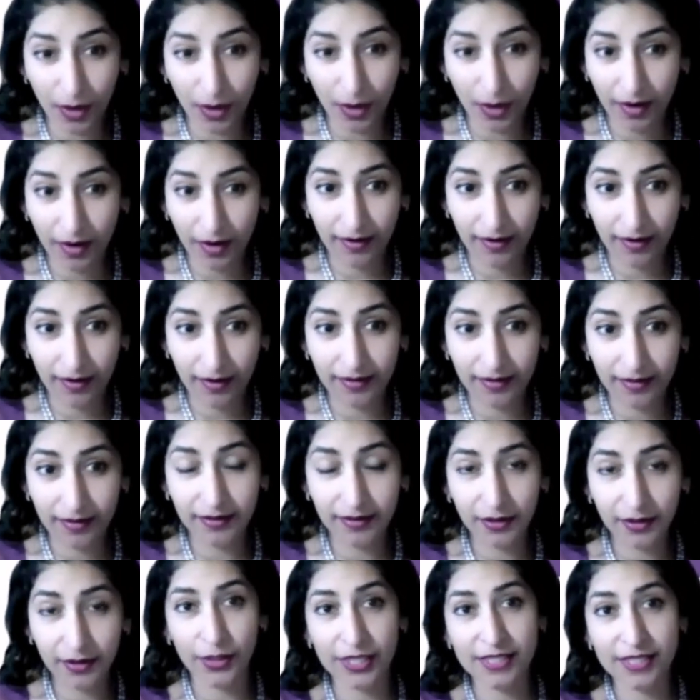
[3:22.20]
are
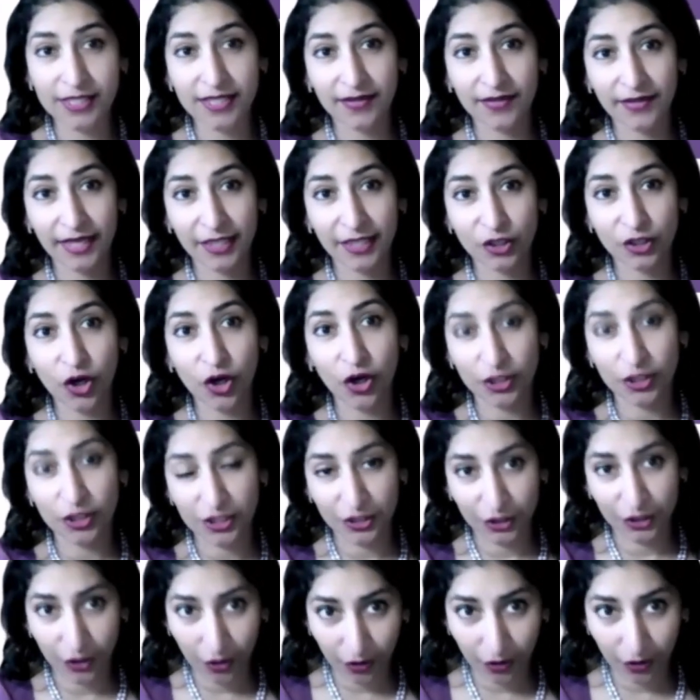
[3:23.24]
going to create
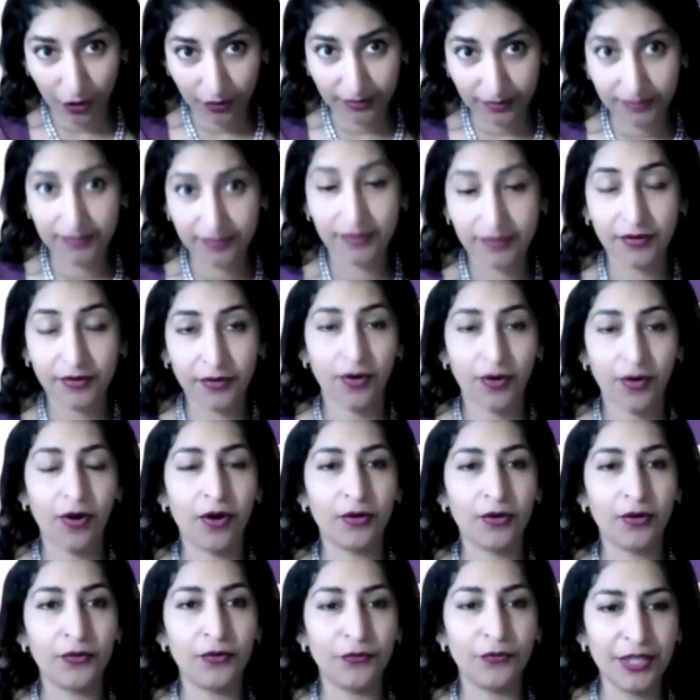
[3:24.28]
content on
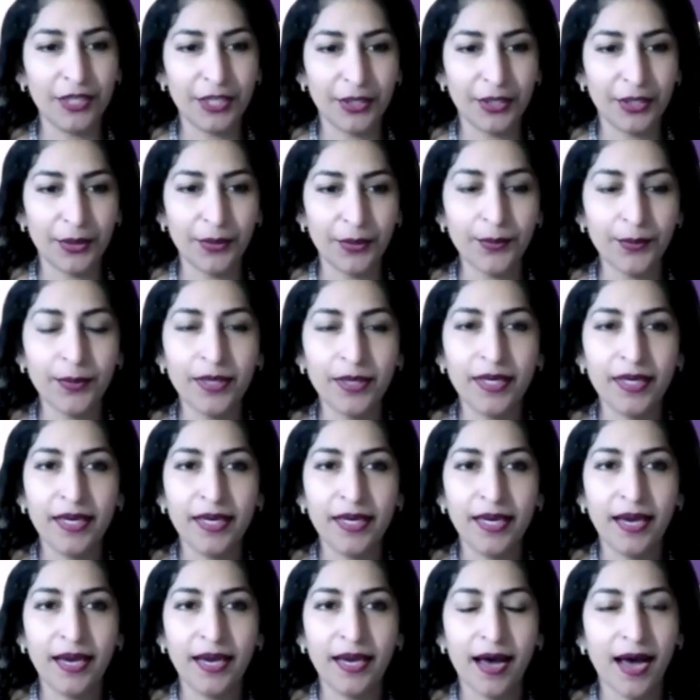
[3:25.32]
video,
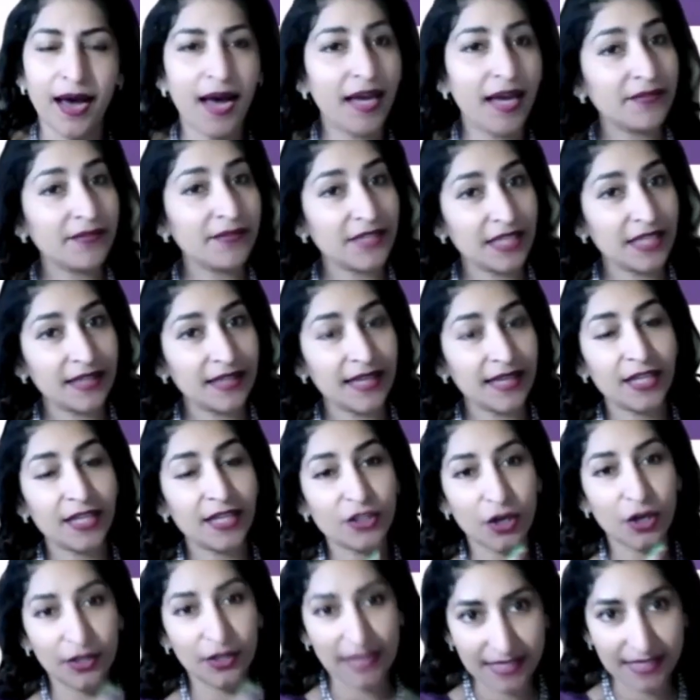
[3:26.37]
I have done
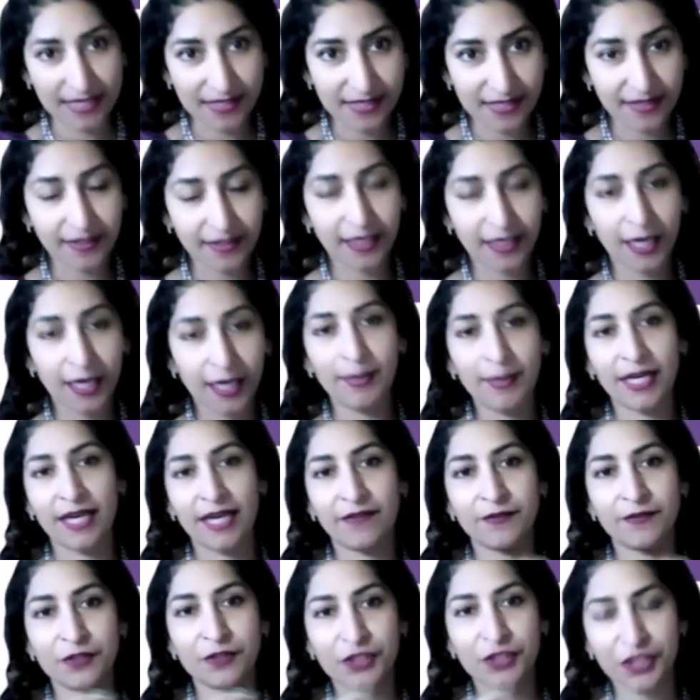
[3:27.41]
that on Instagram and
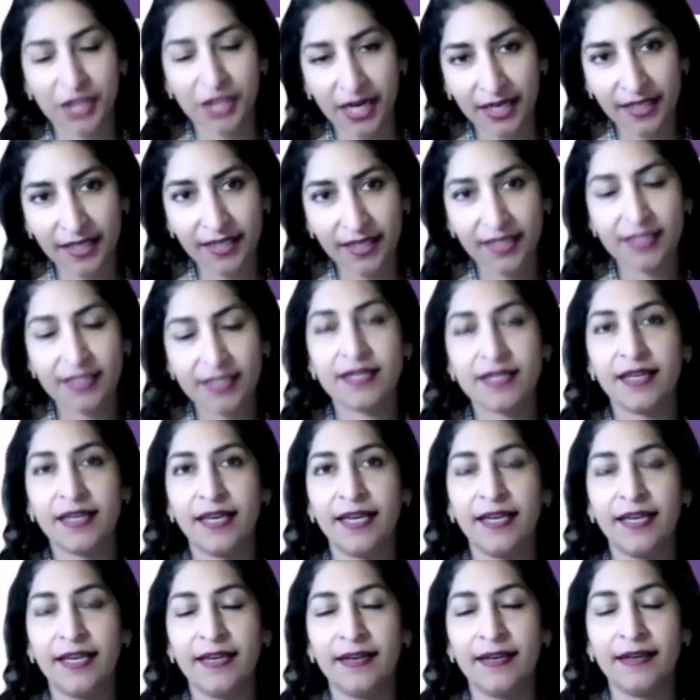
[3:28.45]
I've shared it
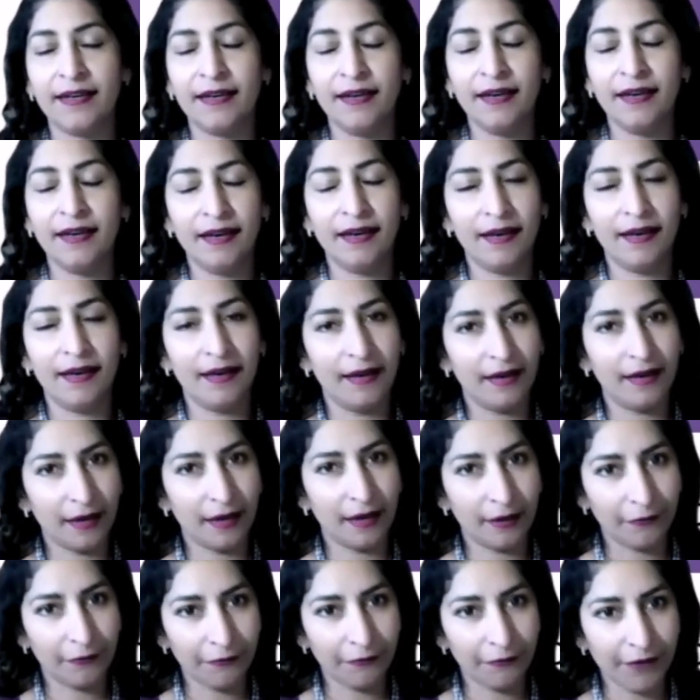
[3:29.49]
in
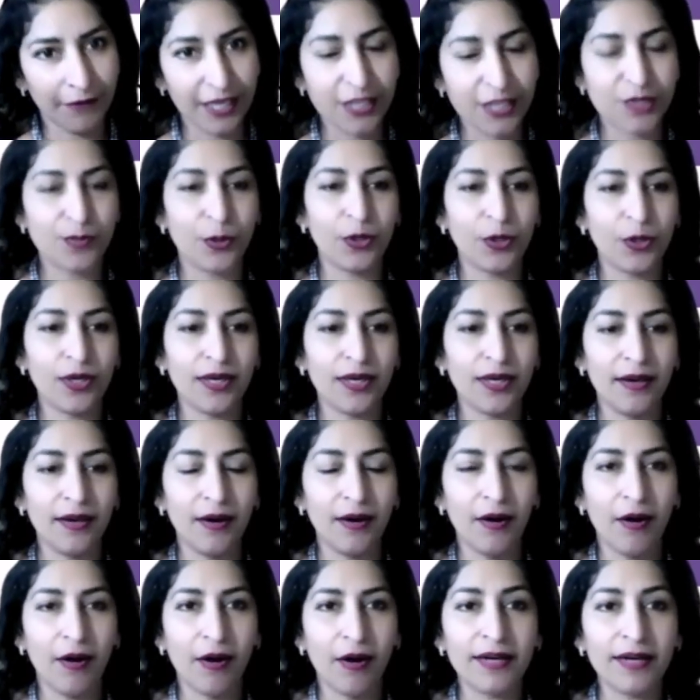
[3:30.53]
Facebook
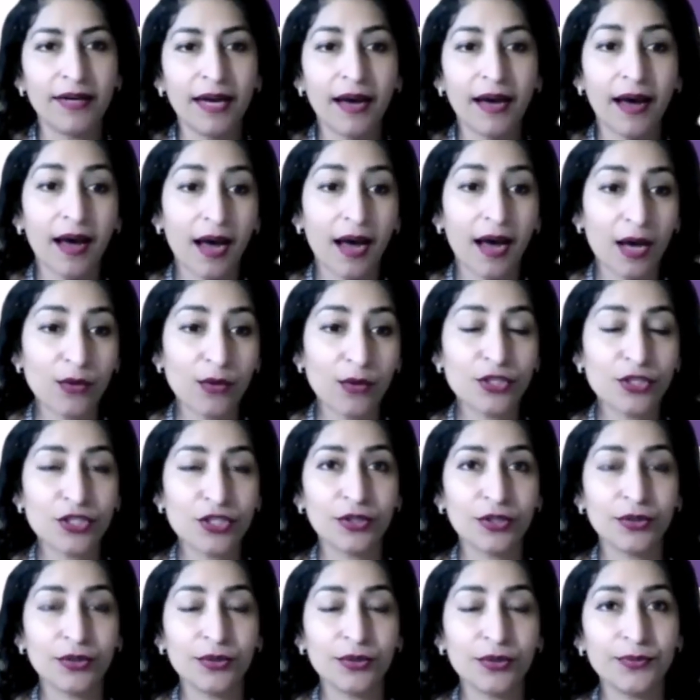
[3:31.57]
on how
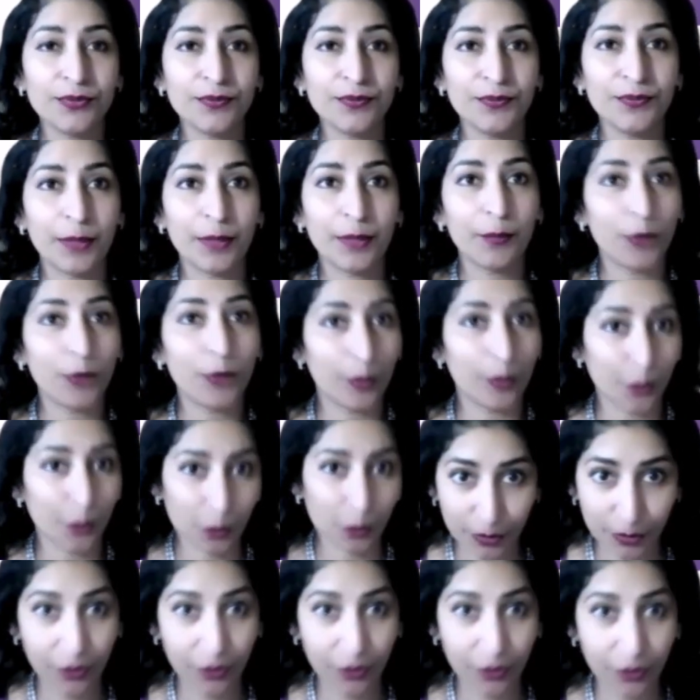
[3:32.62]
to
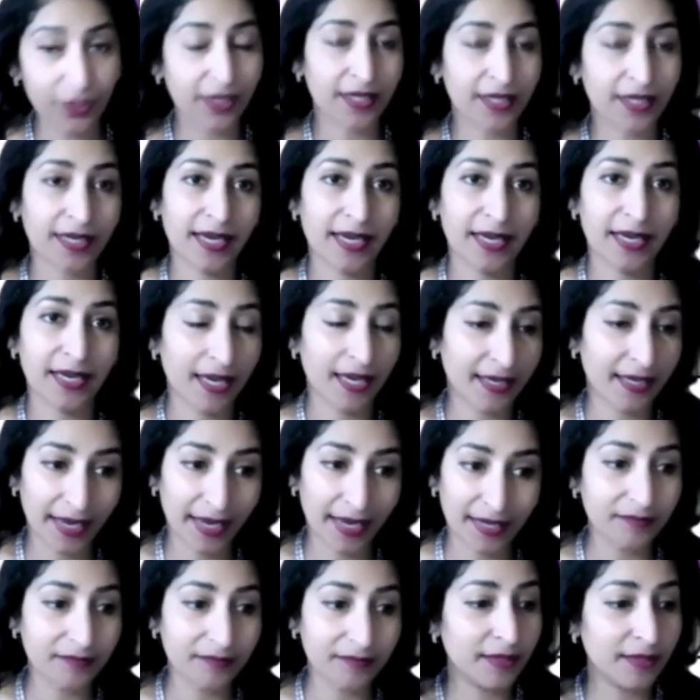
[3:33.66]
promote your book.
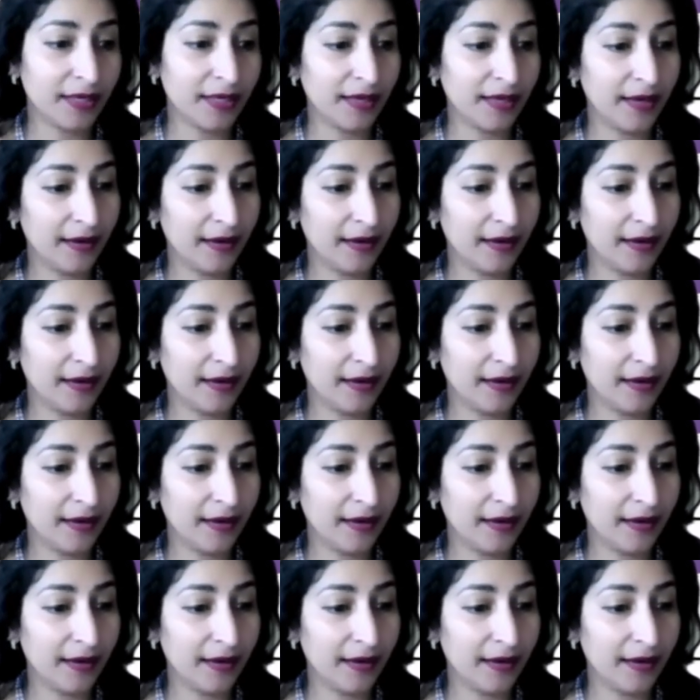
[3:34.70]
Again,